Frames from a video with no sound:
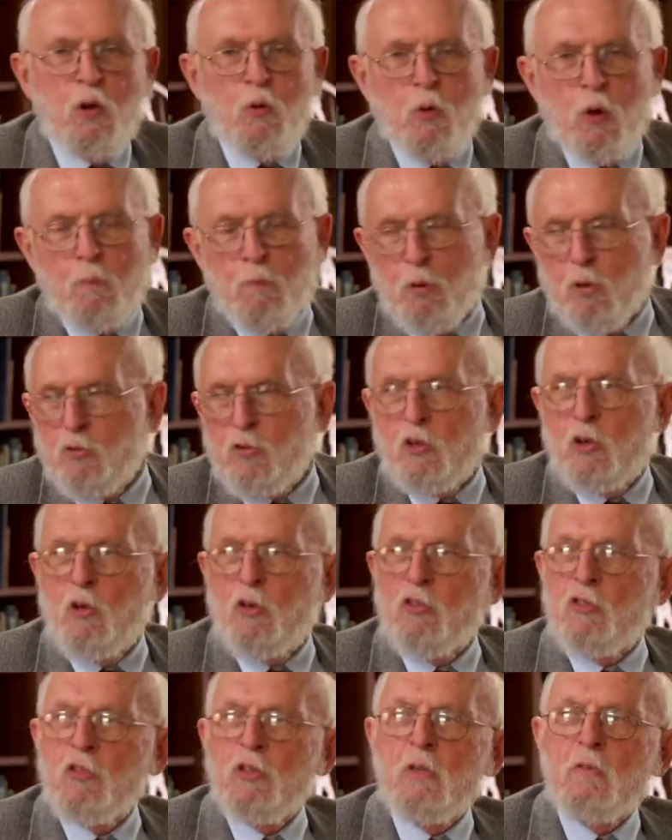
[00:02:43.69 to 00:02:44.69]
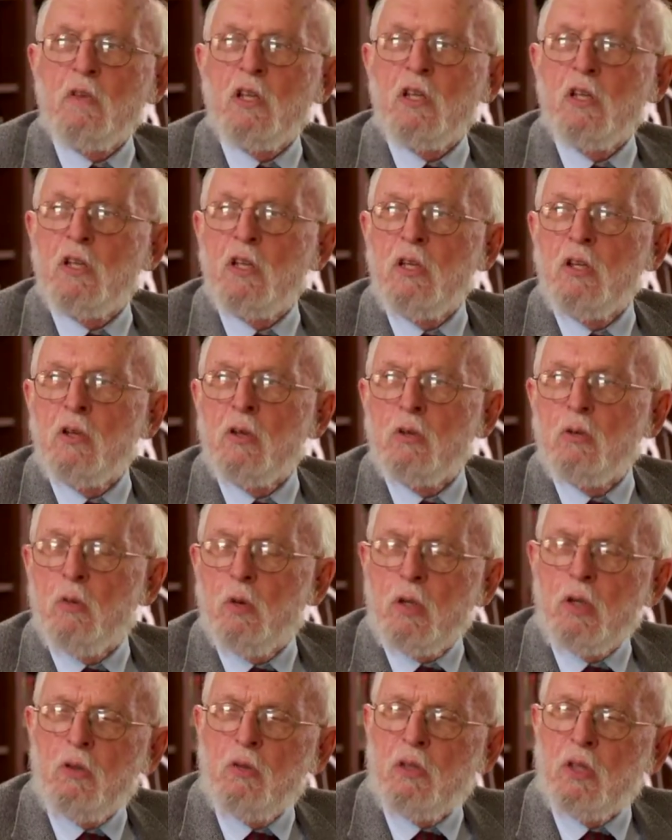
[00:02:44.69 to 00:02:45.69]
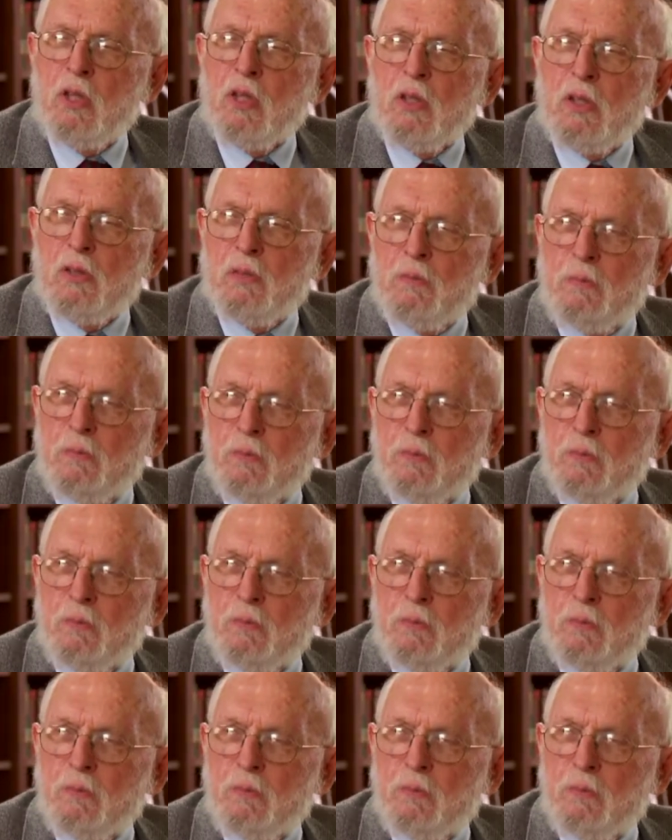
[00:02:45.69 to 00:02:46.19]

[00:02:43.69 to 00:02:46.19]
where persecutions have continued. What do you think?